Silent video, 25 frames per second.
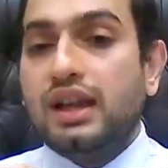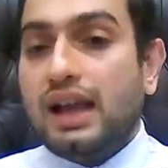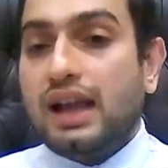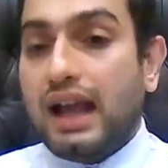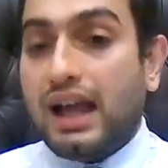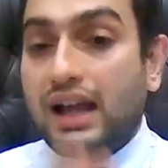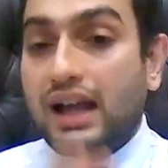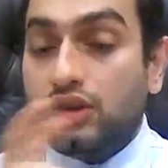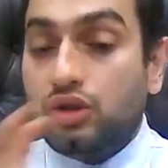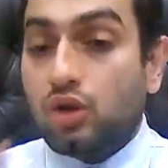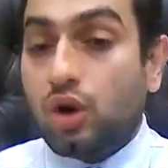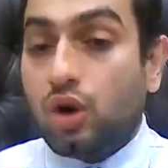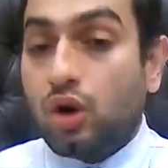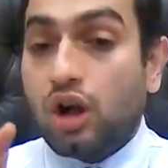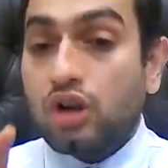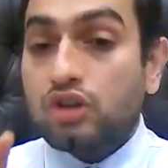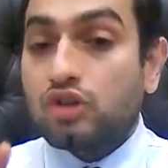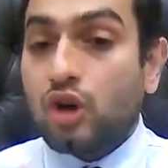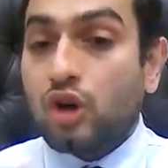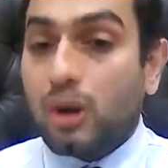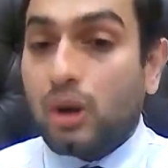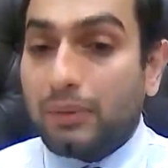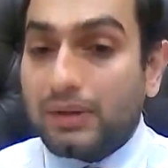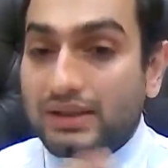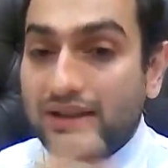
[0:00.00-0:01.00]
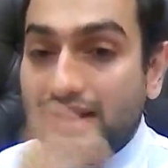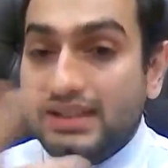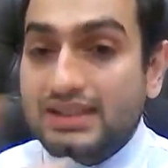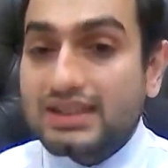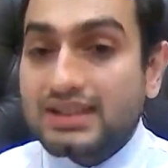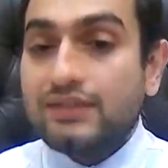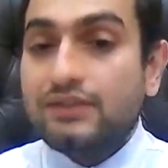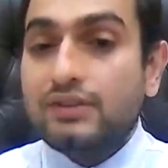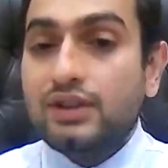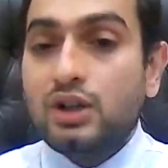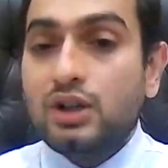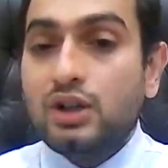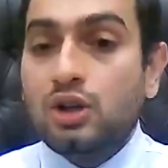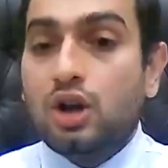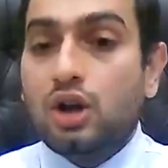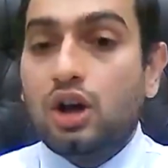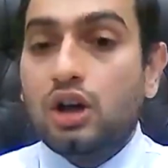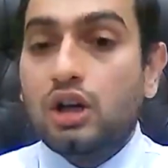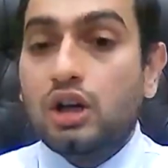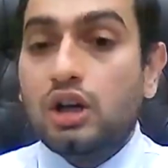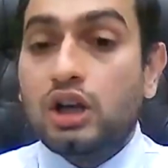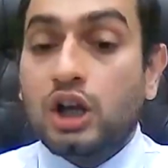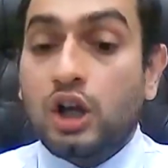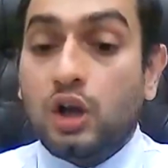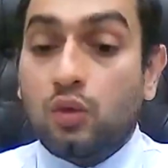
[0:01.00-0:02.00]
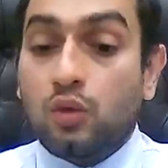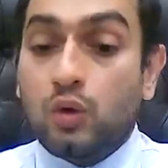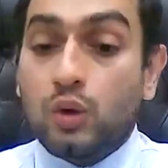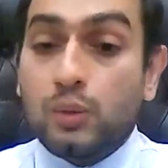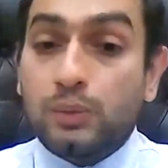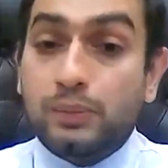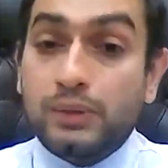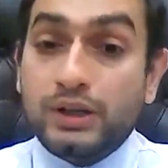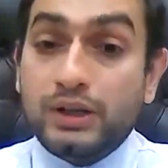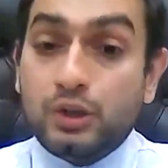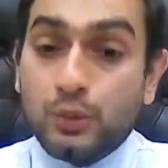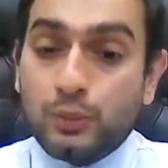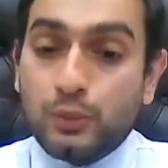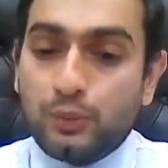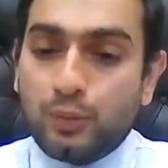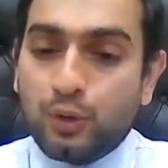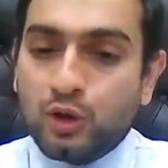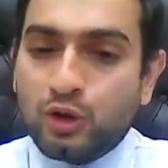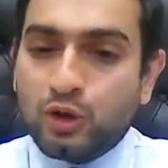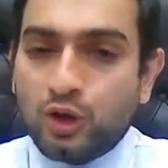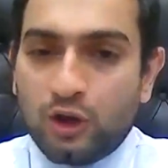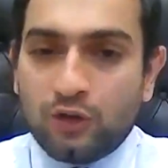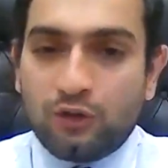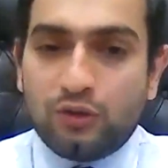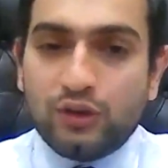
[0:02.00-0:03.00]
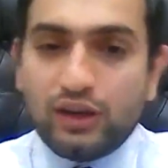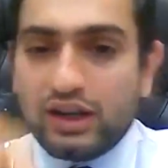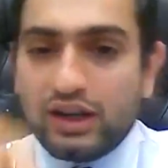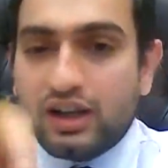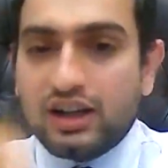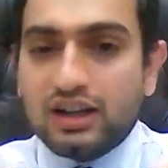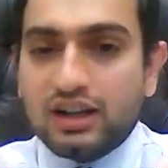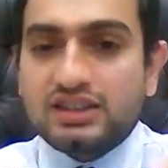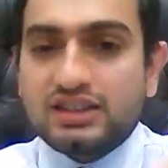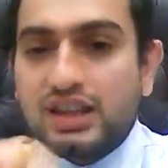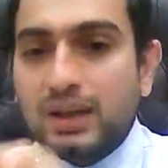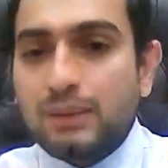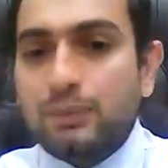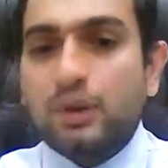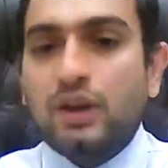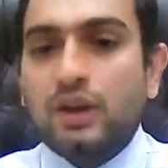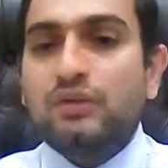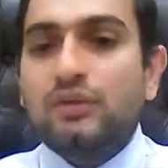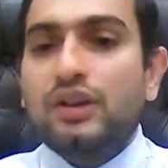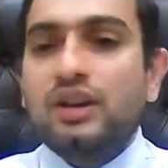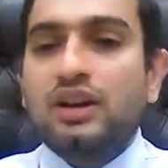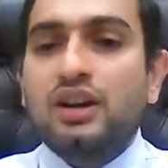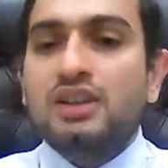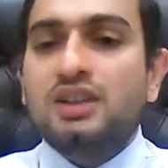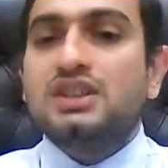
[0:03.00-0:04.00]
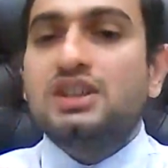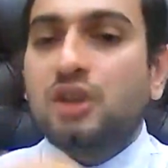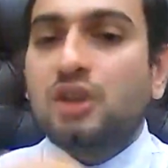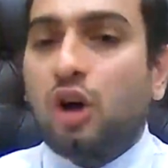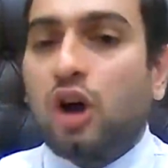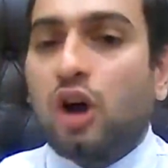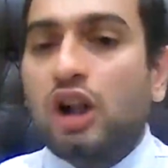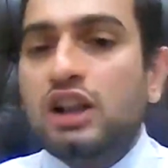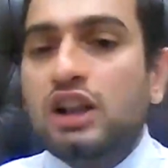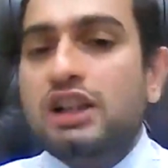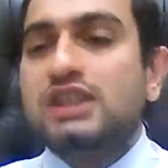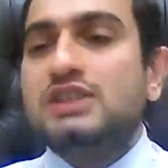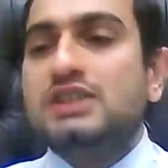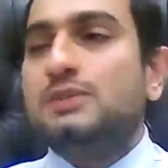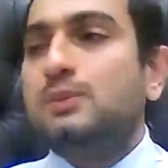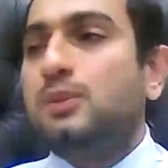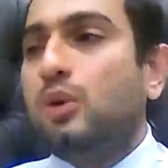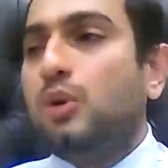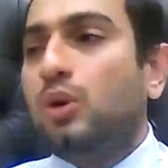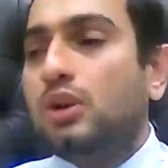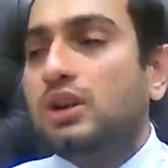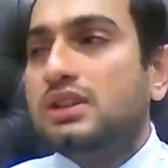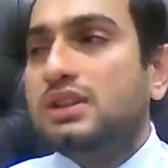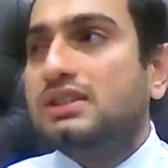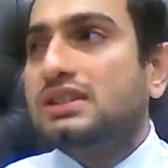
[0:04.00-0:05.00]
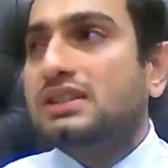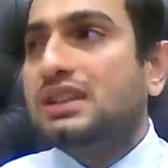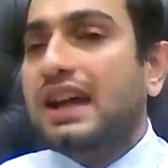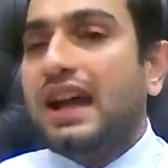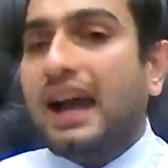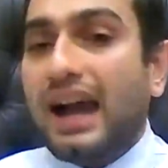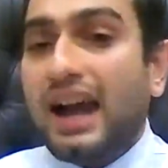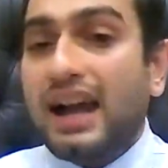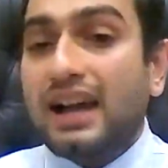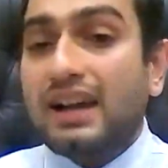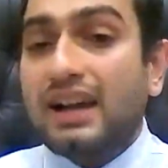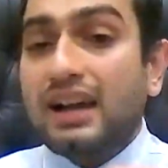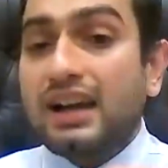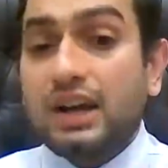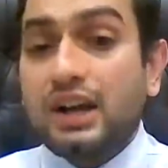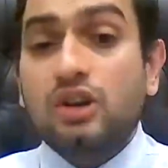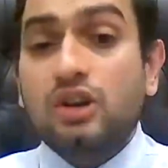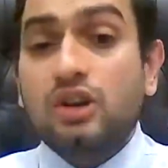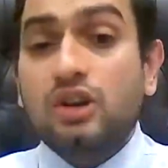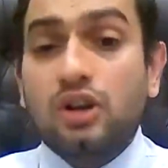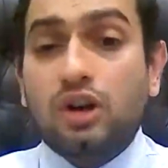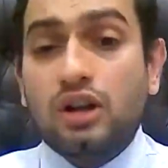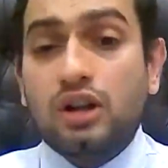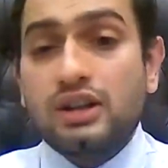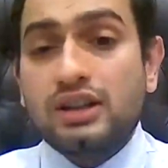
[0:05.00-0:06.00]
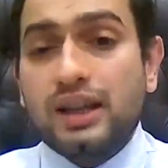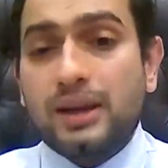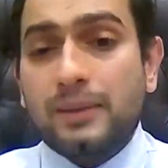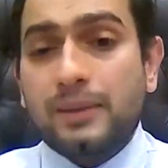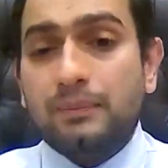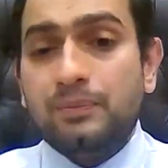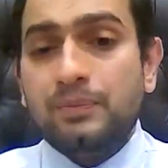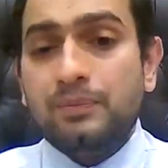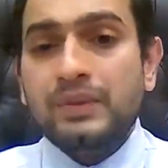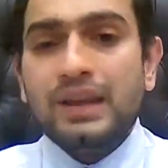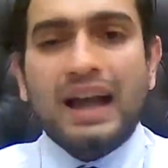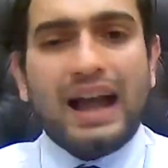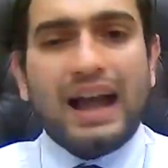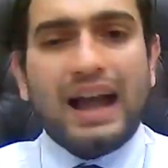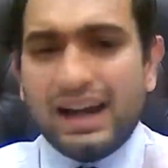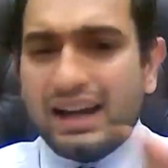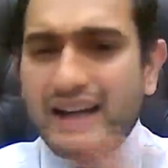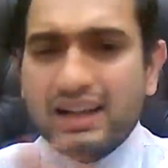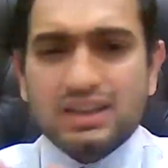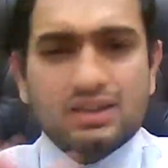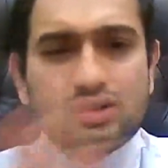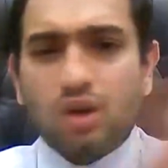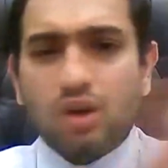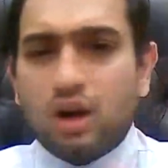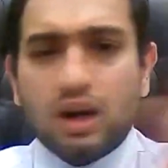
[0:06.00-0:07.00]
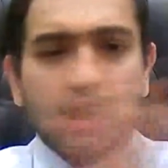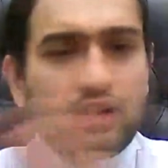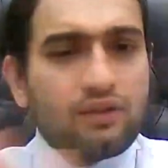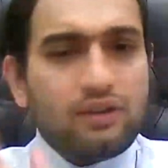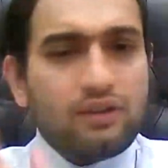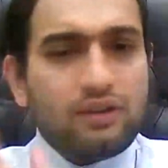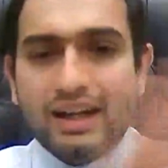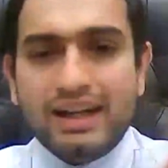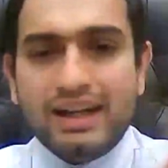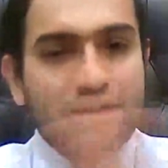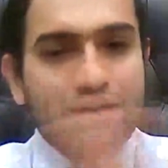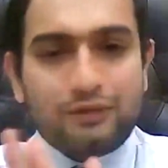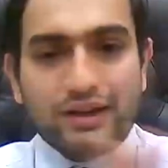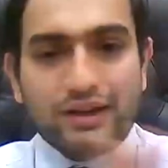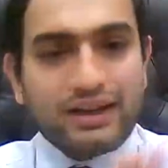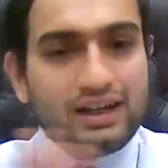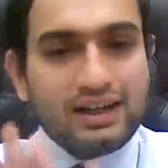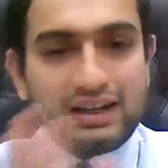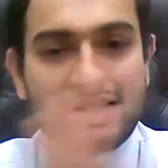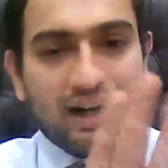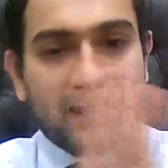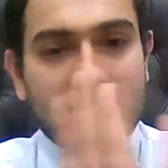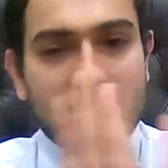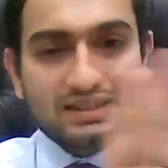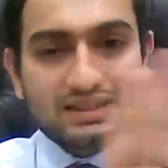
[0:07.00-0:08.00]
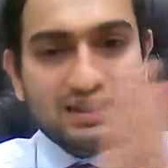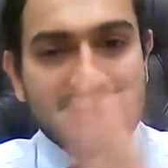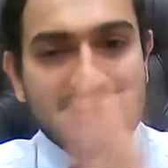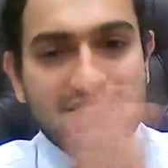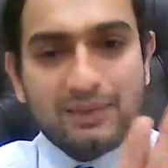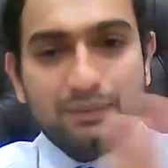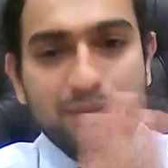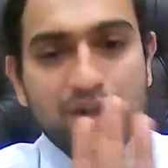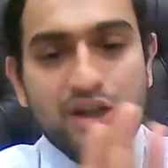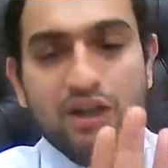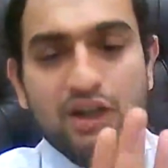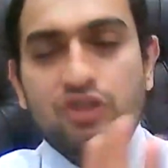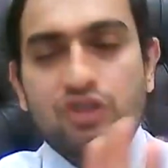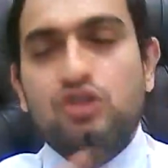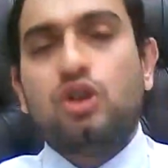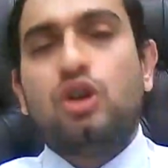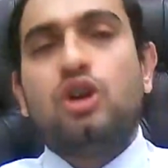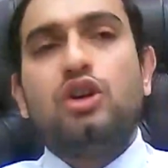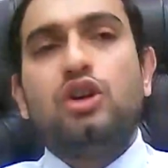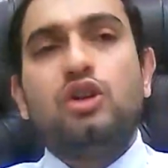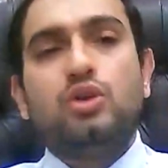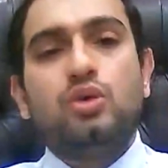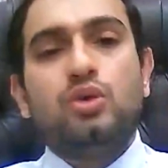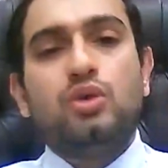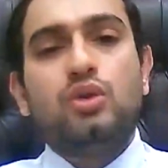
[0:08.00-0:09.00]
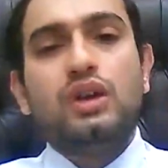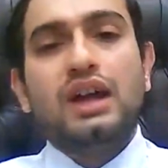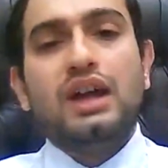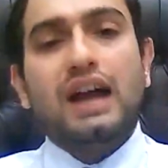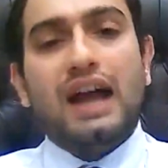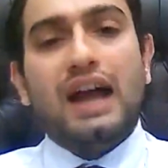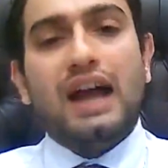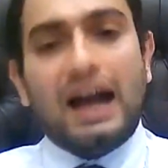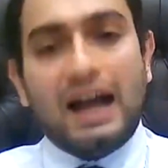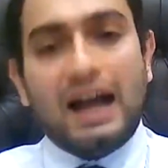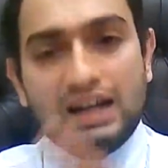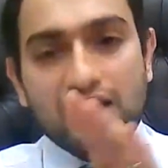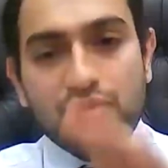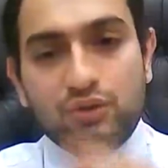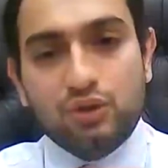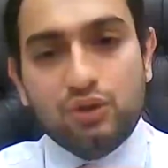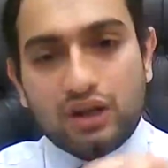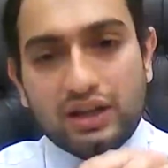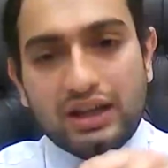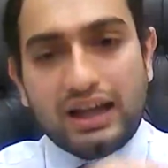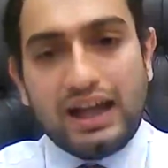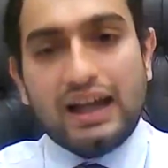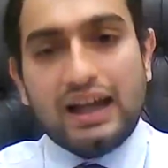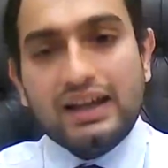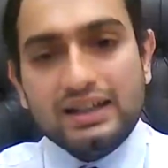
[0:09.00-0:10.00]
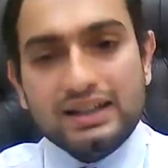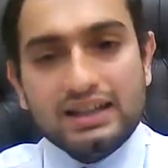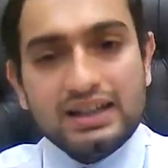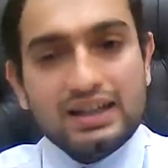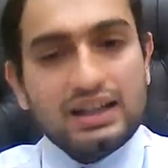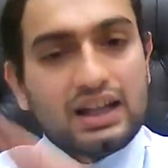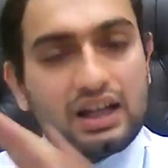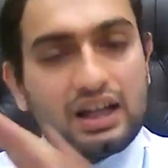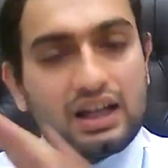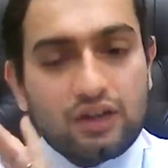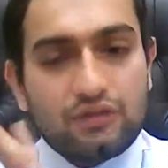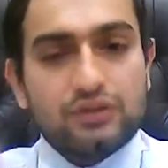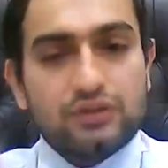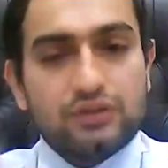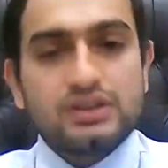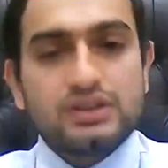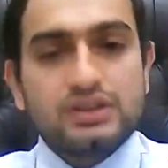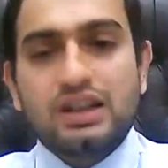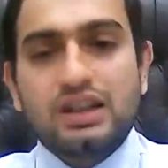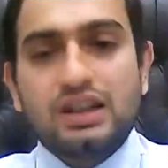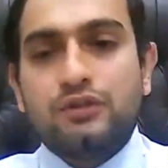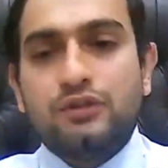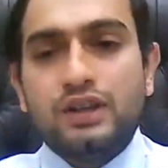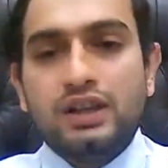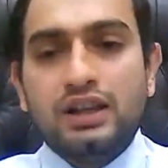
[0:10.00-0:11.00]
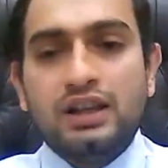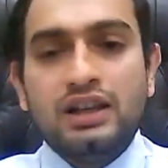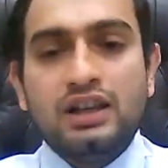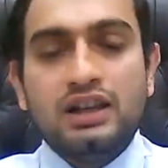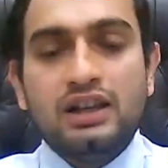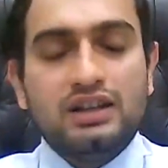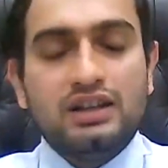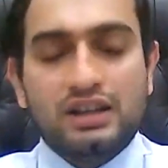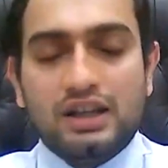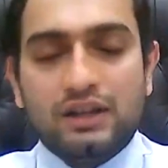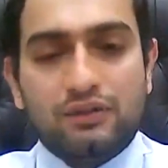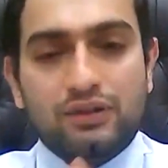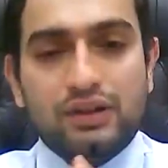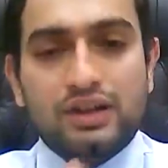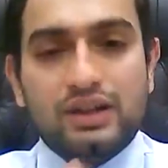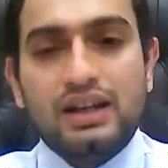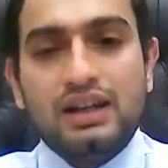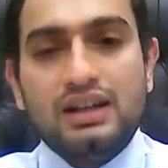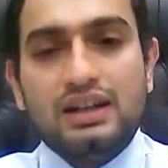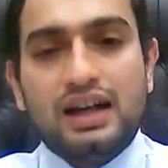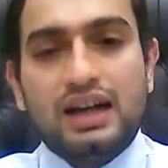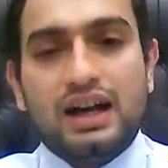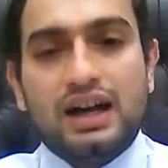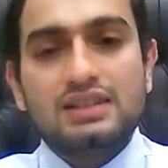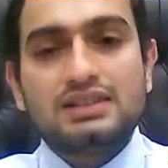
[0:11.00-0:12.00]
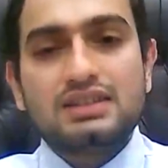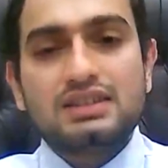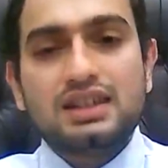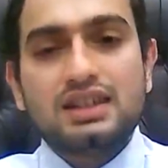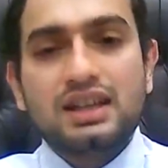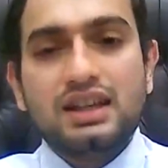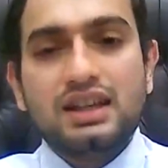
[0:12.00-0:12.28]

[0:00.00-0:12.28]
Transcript: And your job as a civil lawyer would be to put your fingers, dip your fingers in all these bowls and try to learn them. And it is not a very difficult task, let me assure you. I'll give you a guarantee that none of it is a difficult task.